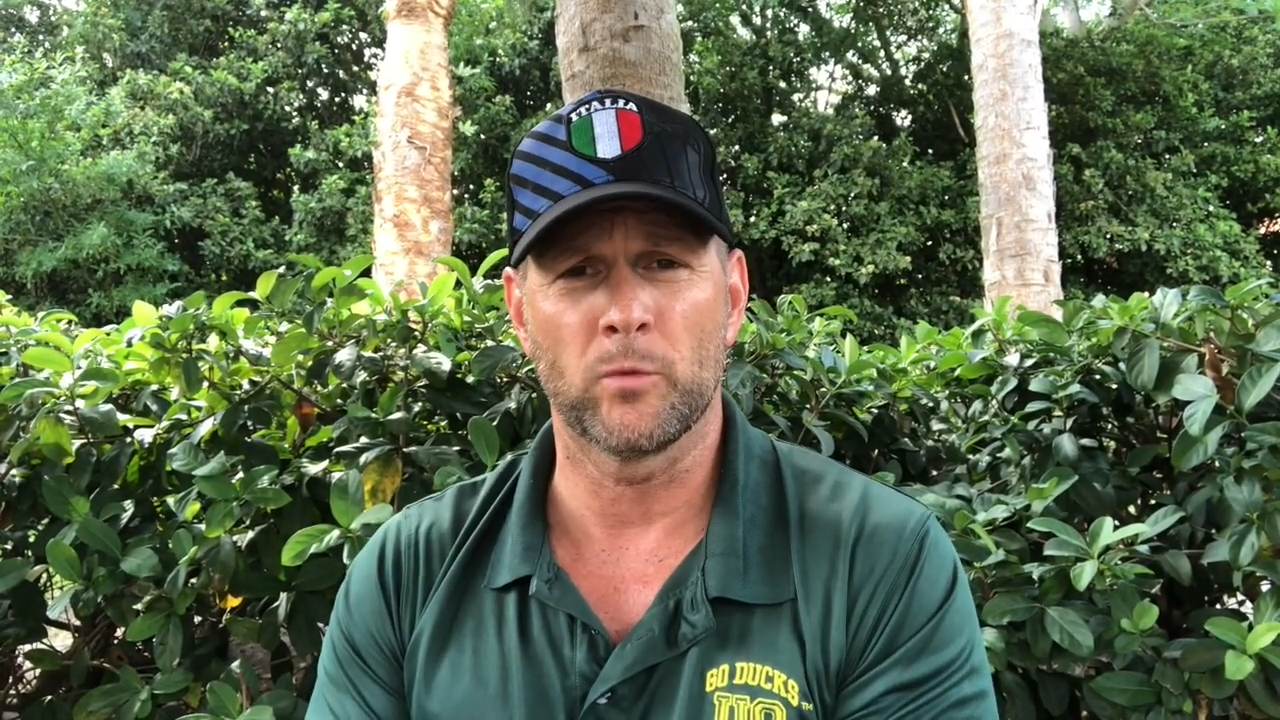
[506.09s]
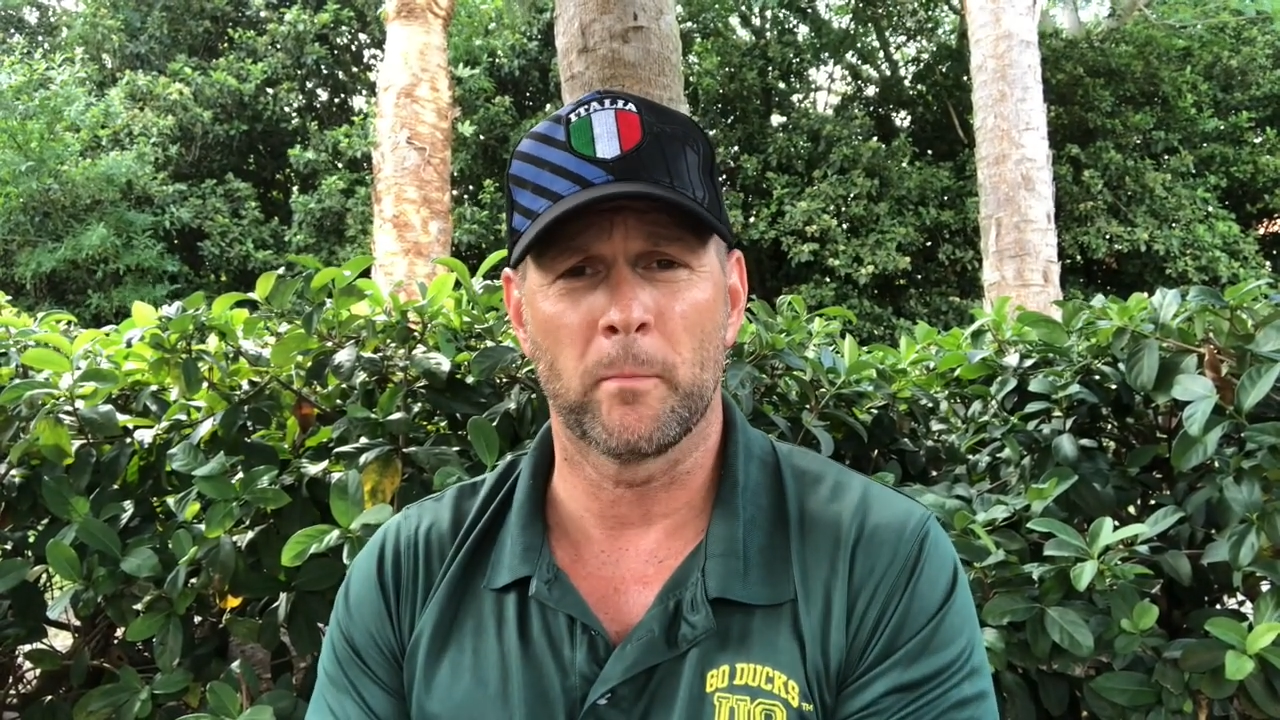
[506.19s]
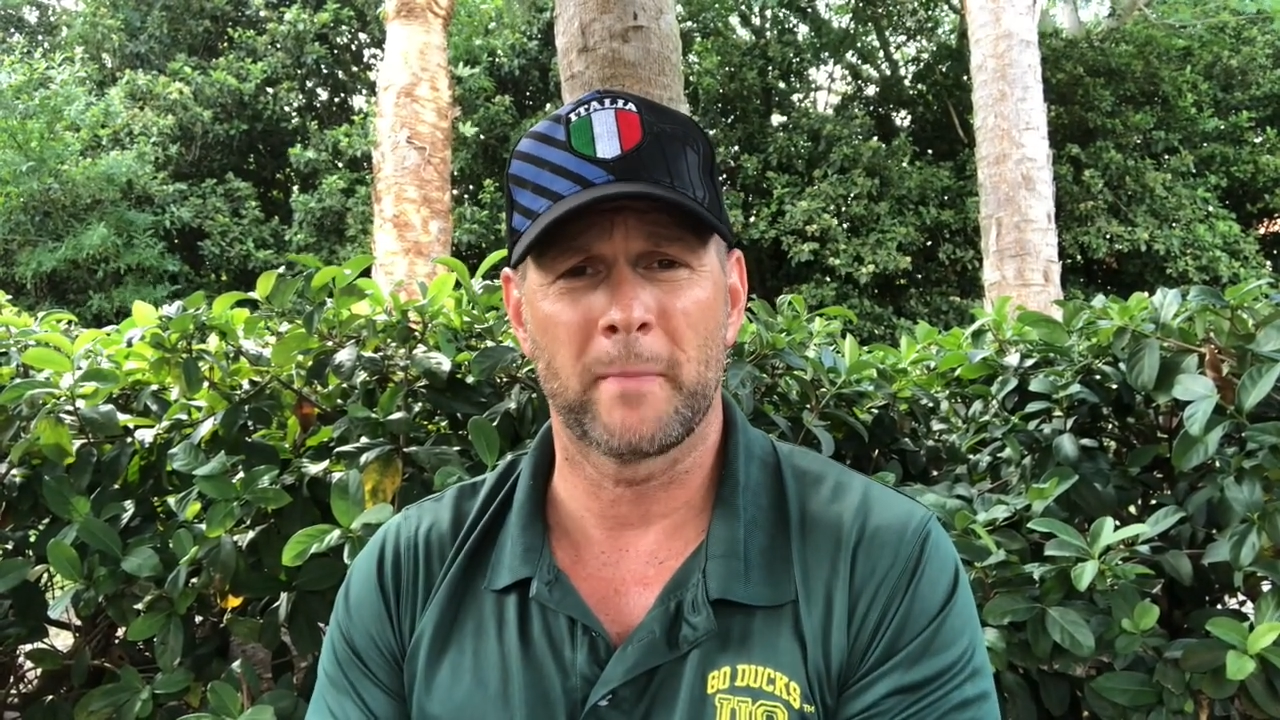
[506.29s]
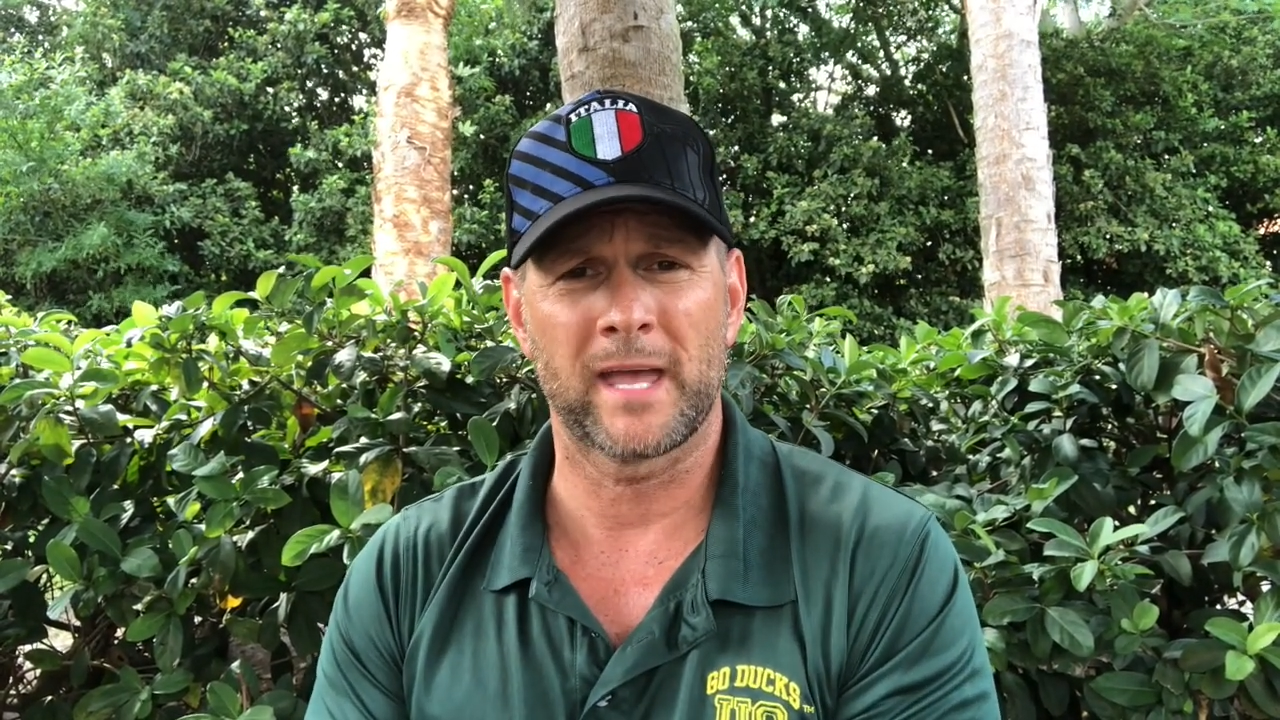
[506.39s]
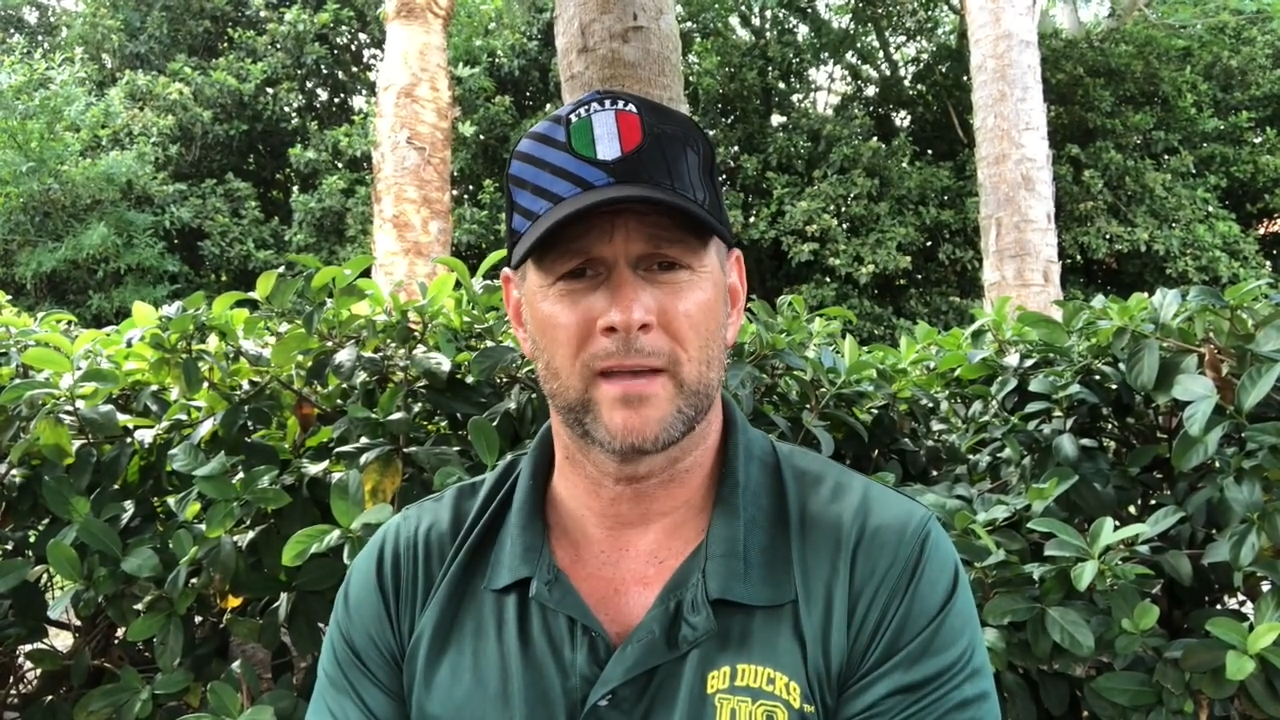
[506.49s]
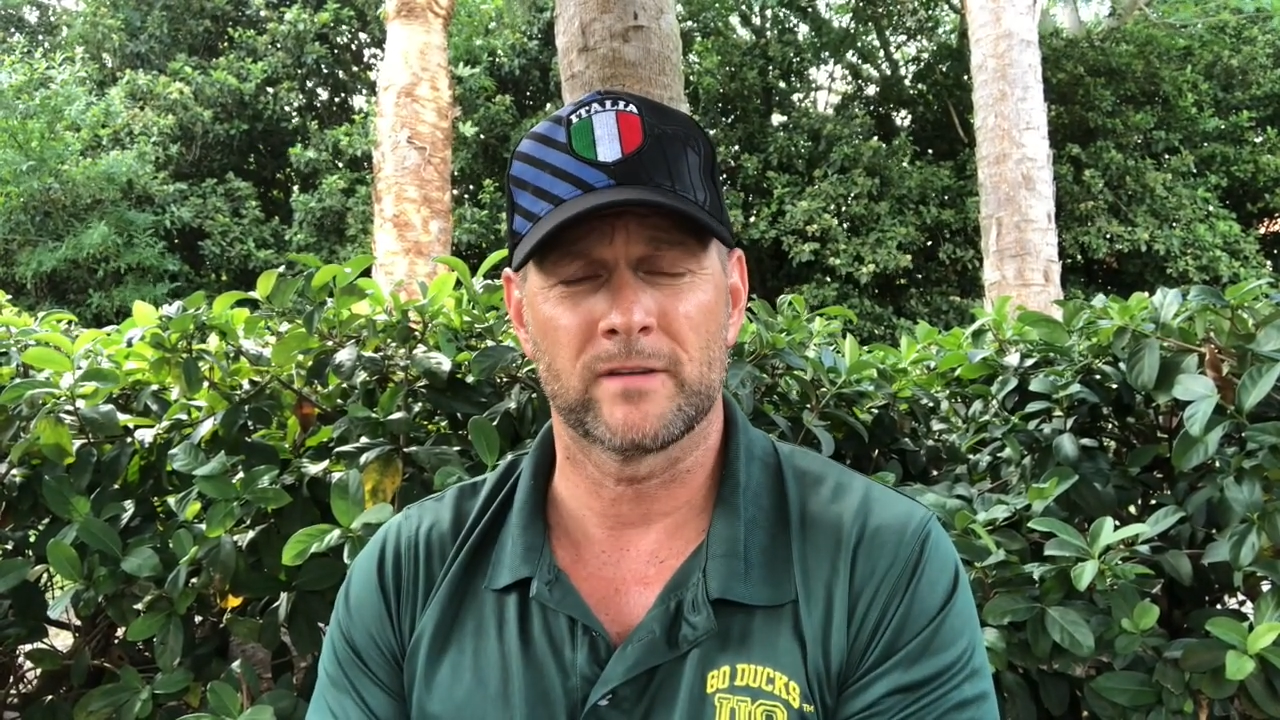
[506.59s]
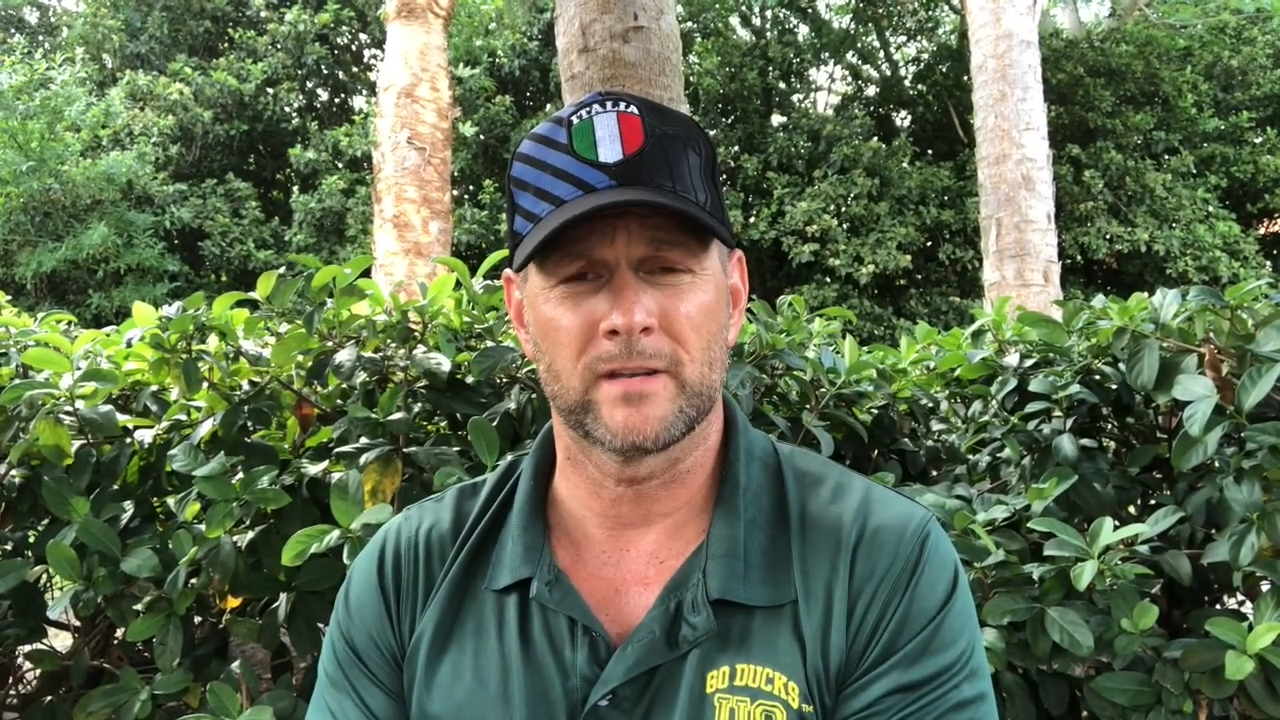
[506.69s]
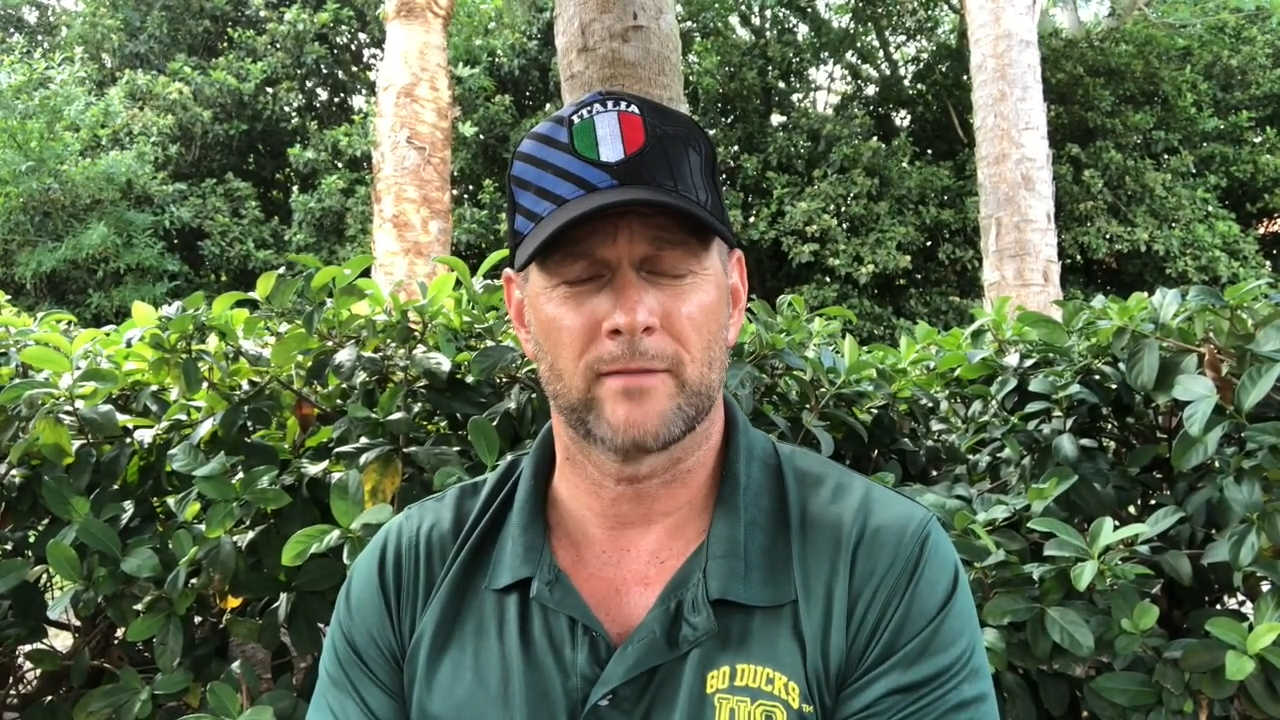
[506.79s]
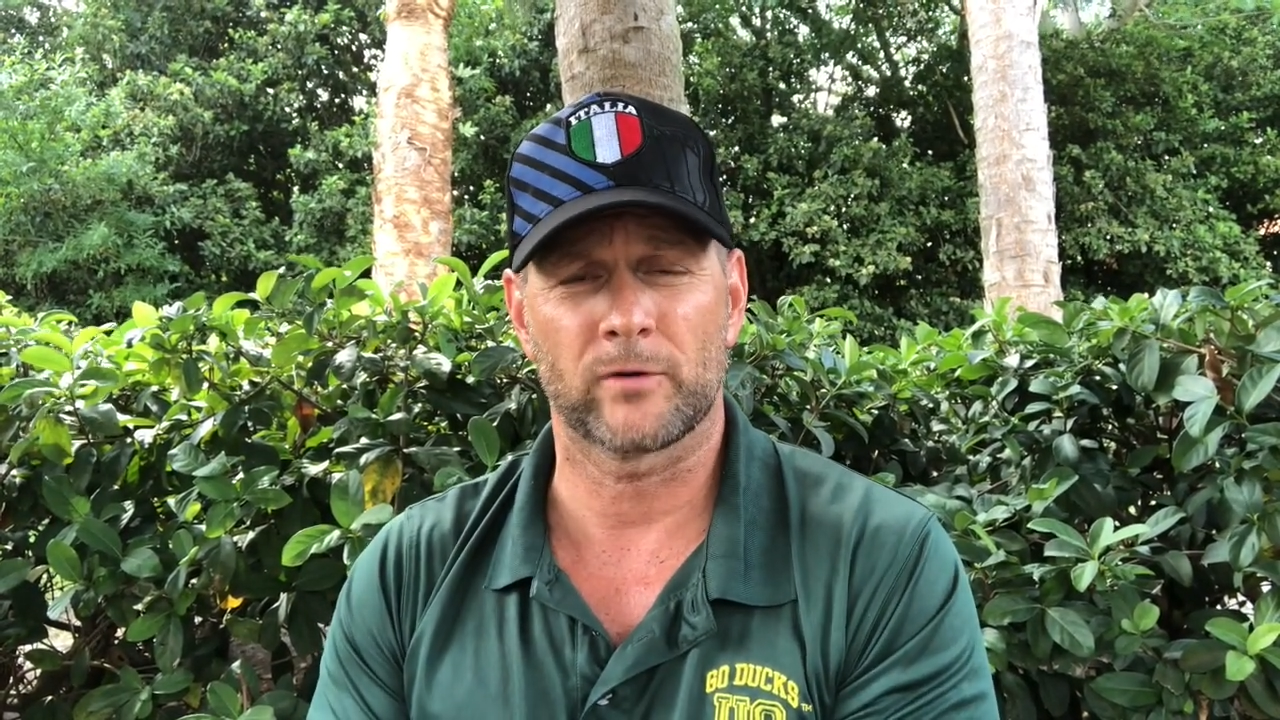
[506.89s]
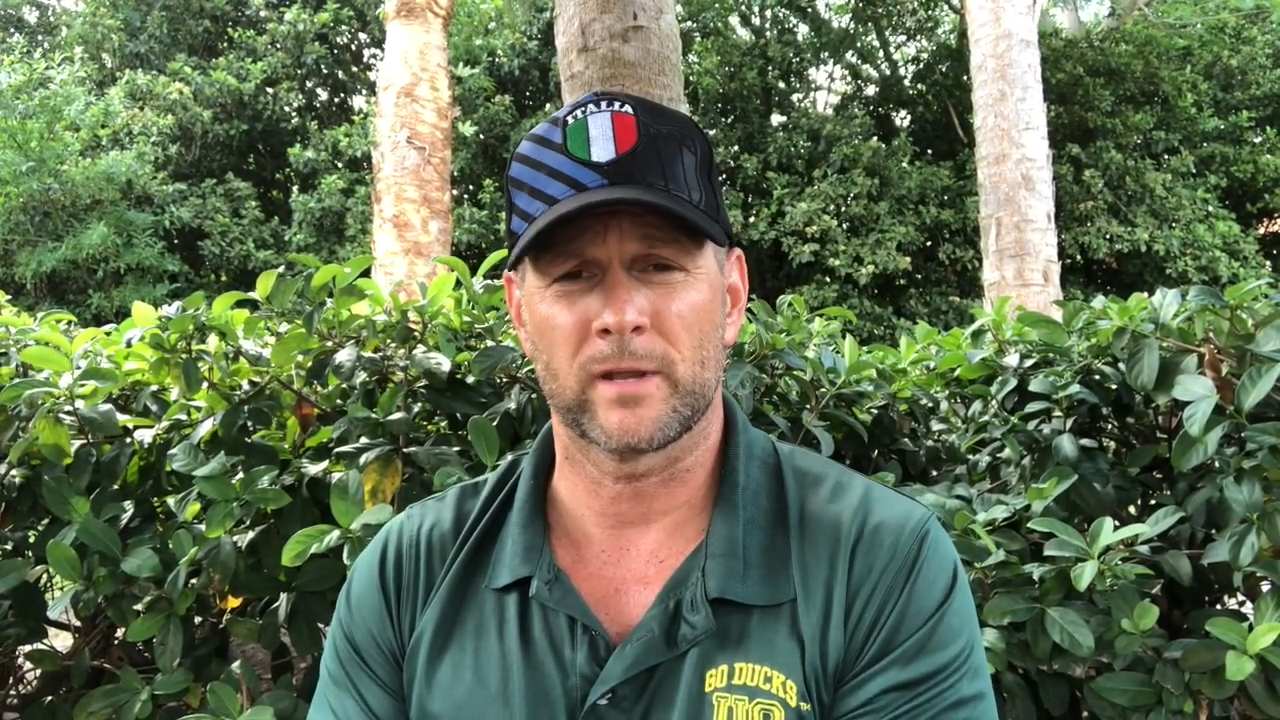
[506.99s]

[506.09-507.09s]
may have never